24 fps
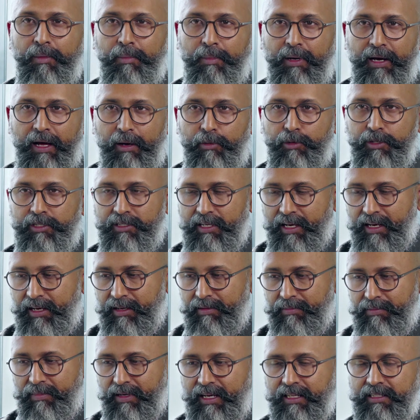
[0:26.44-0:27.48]
But I would
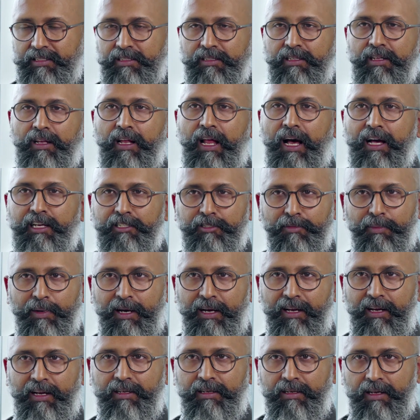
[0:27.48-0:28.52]
say it's the last
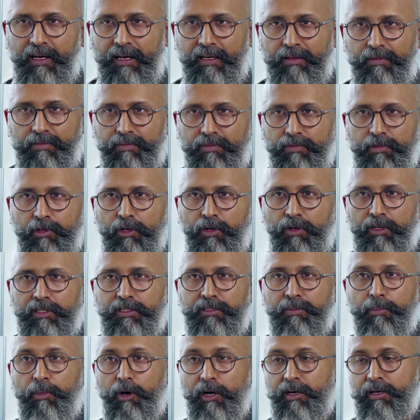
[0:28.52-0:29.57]
mile, and
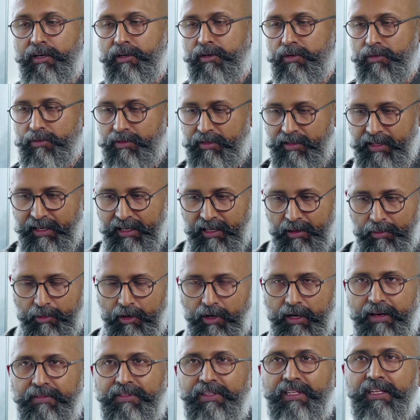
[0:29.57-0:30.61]
it's important to think
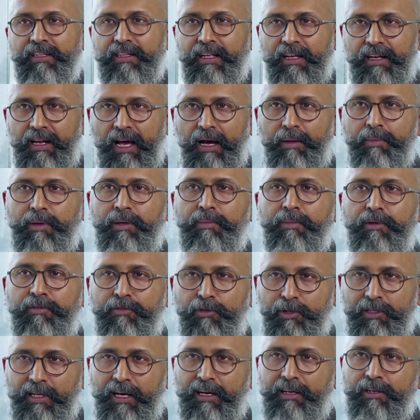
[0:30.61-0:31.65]
about everything that happened
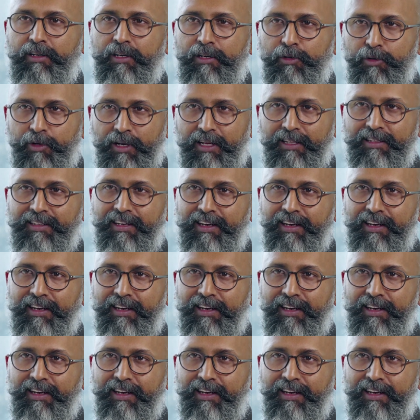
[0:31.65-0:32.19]
before that till you get